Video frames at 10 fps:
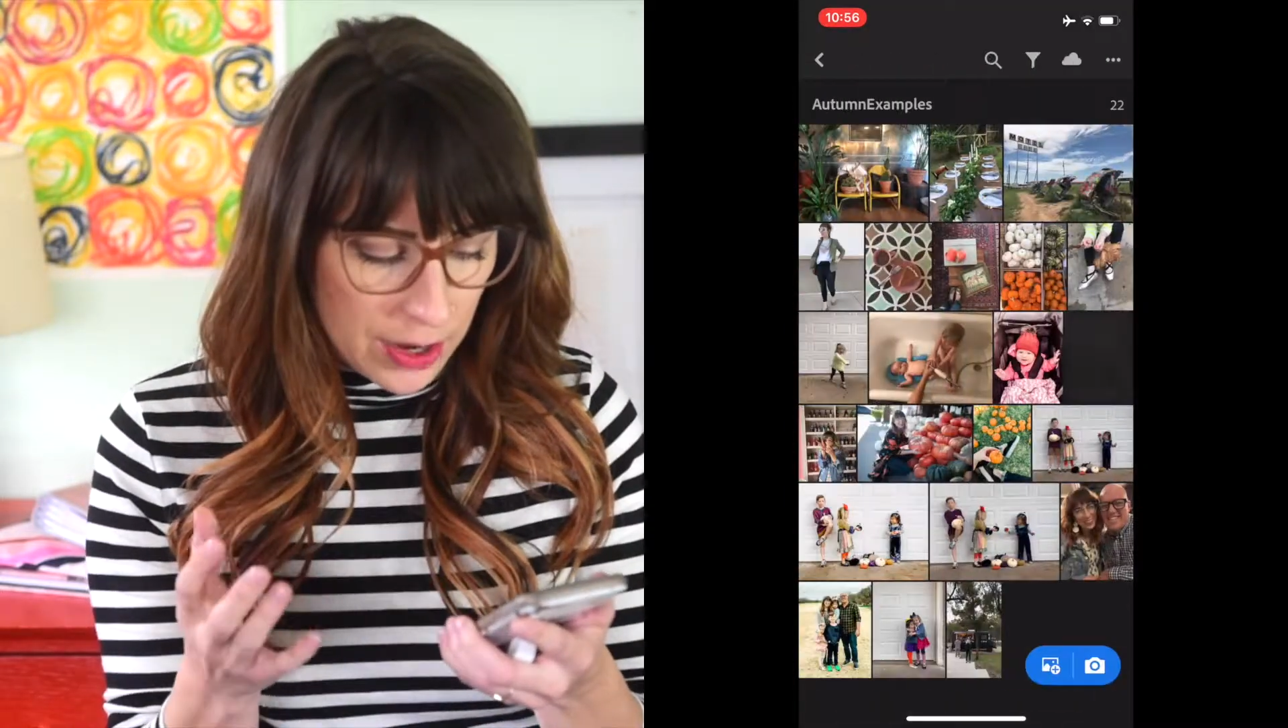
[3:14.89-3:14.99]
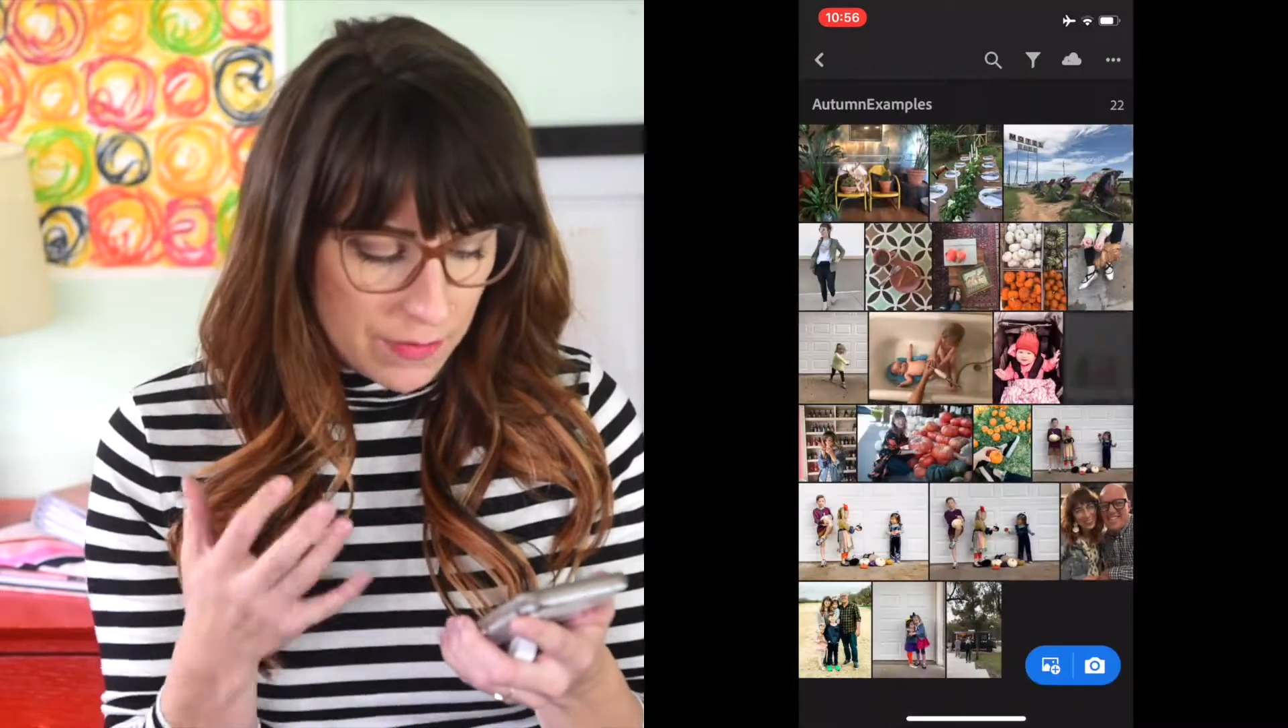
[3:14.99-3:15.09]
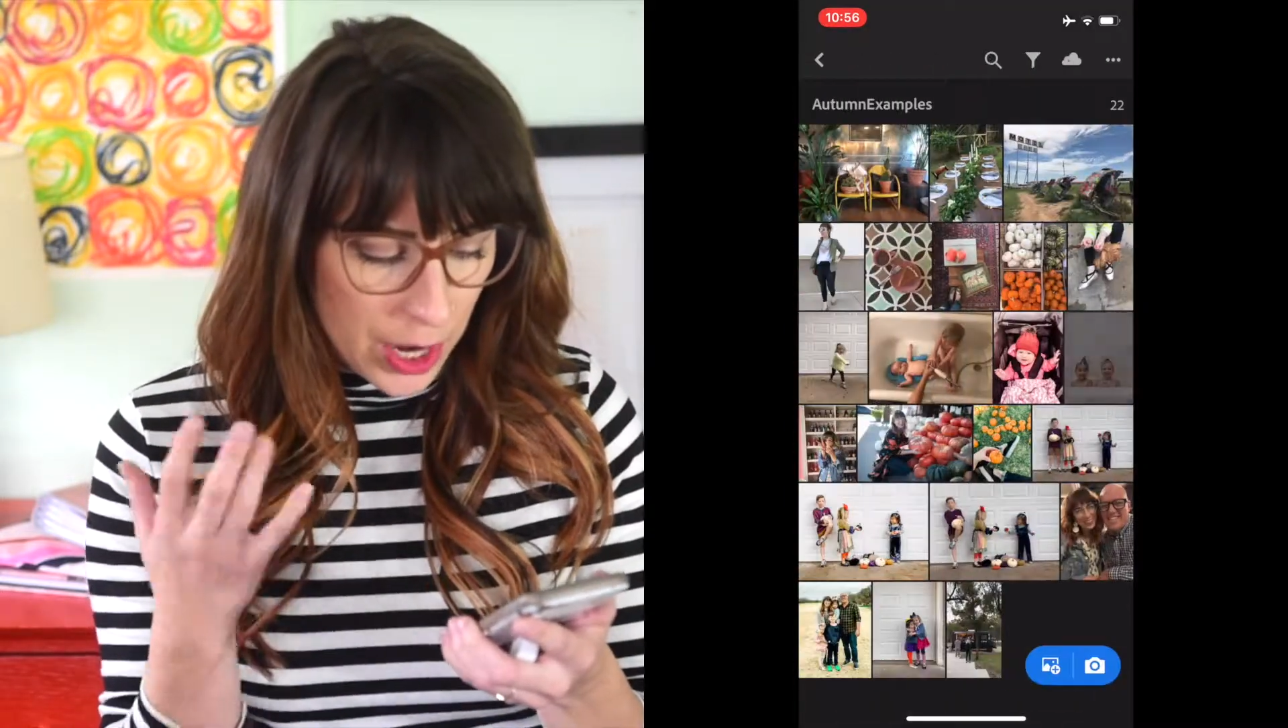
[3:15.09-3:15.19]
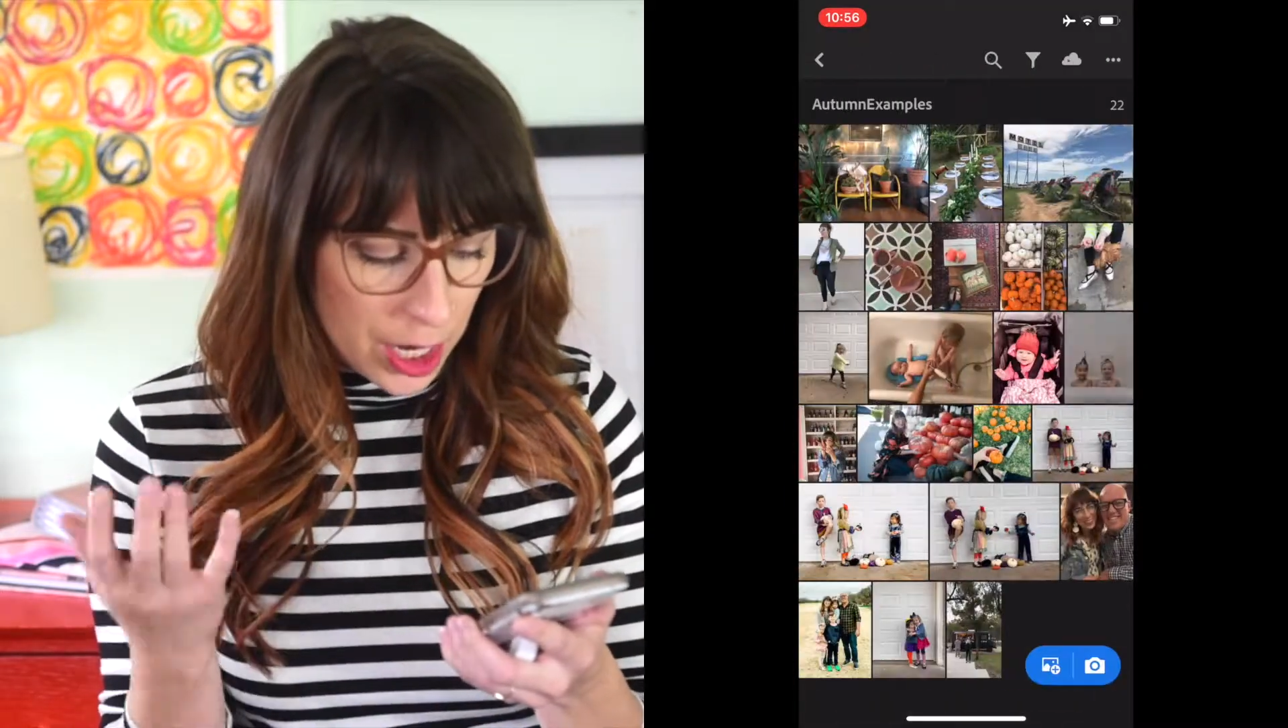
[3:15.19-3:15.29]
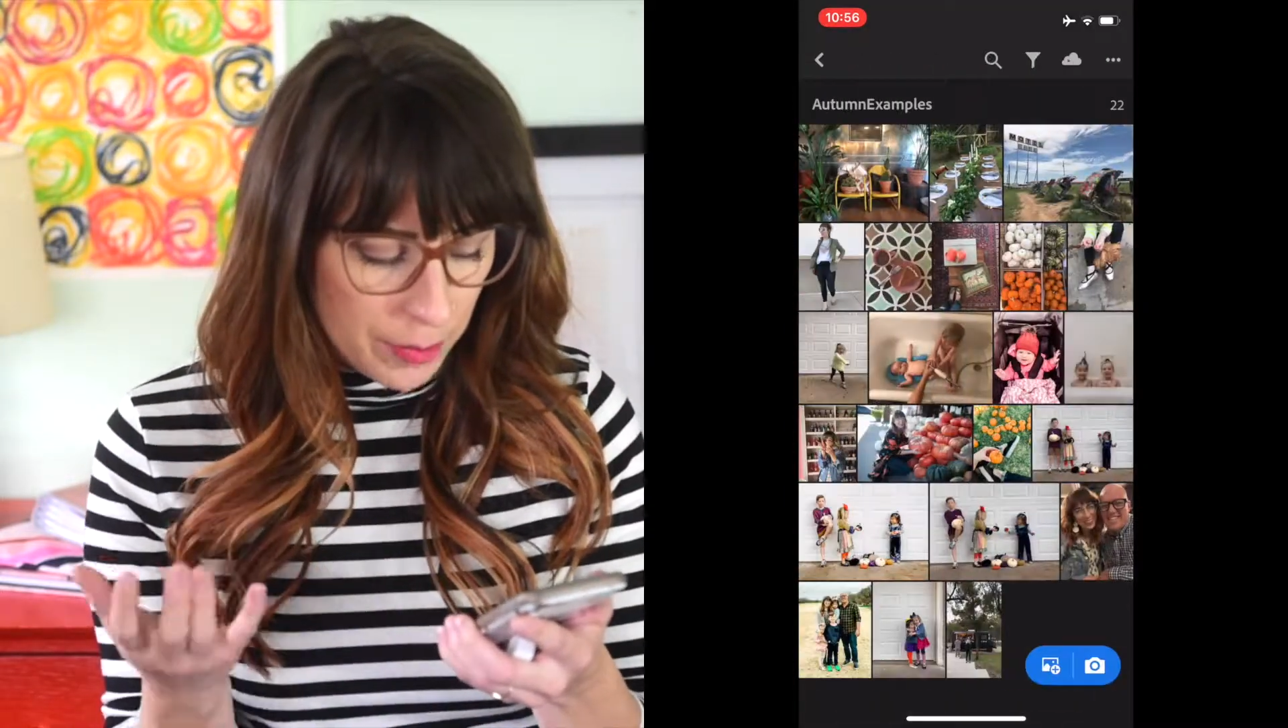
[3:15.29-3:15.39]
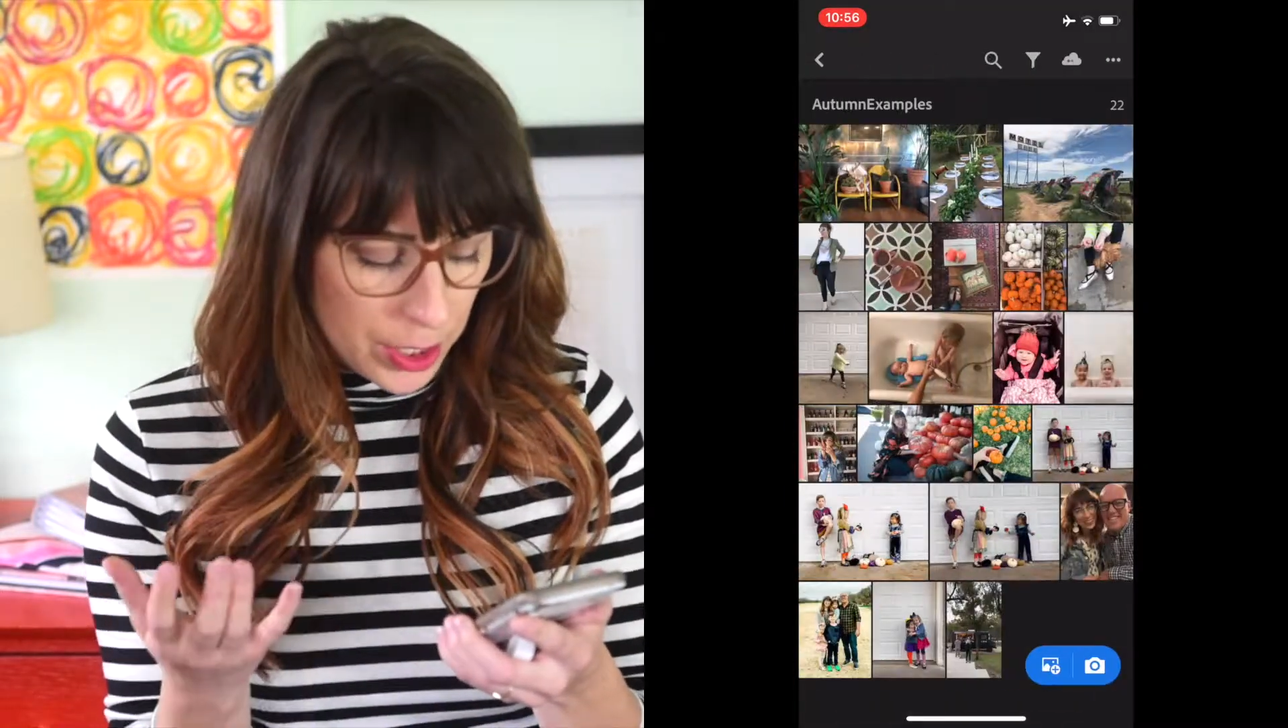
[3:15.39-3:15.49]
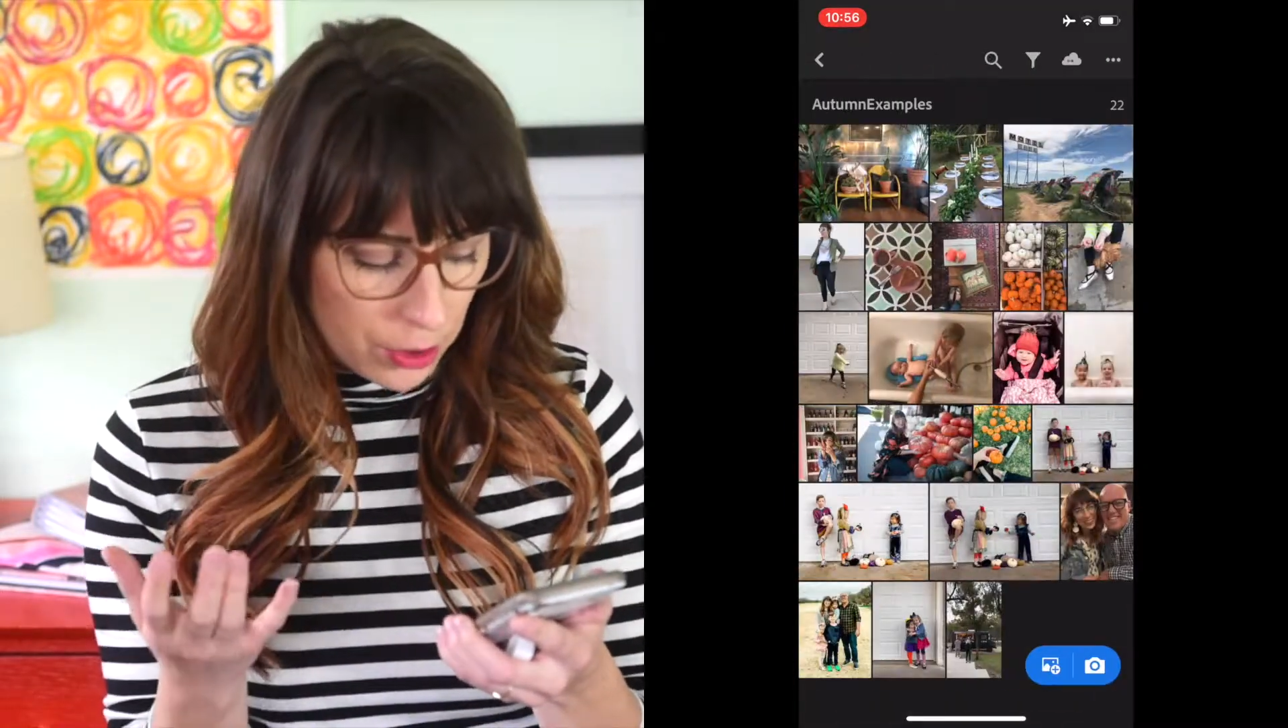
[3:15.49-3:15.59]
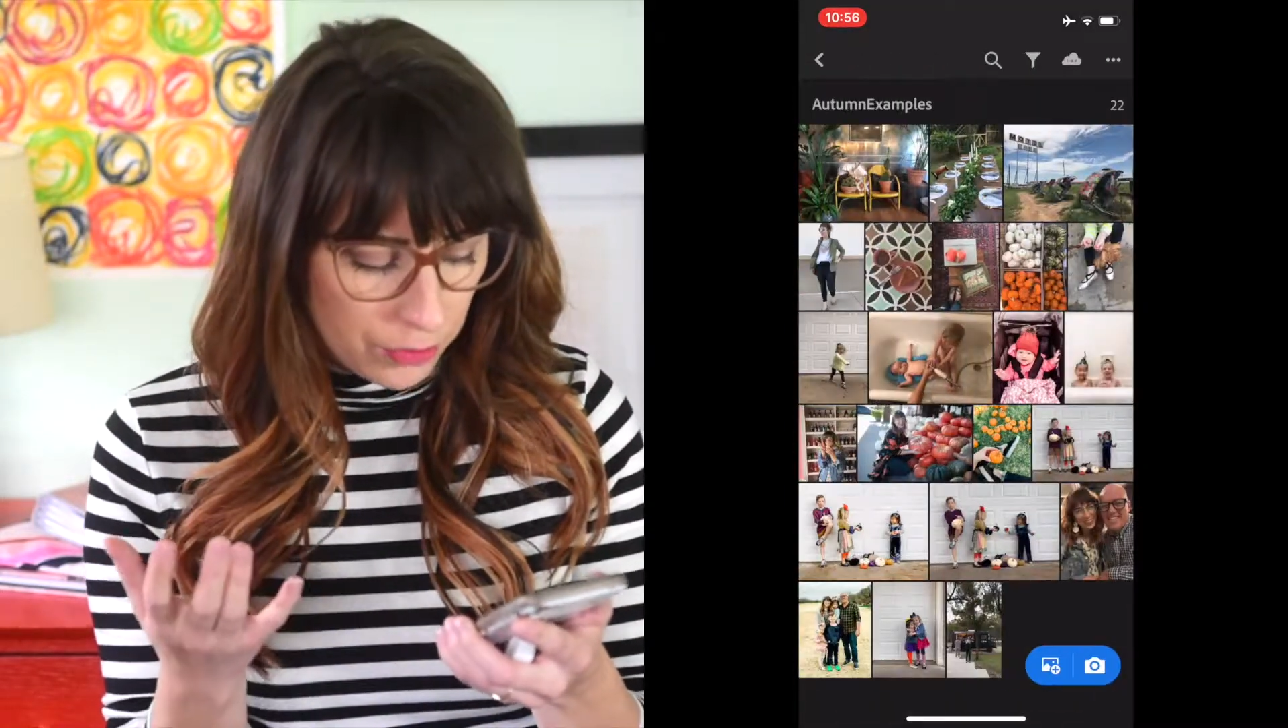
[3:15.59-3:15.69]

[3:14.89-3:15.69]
environmental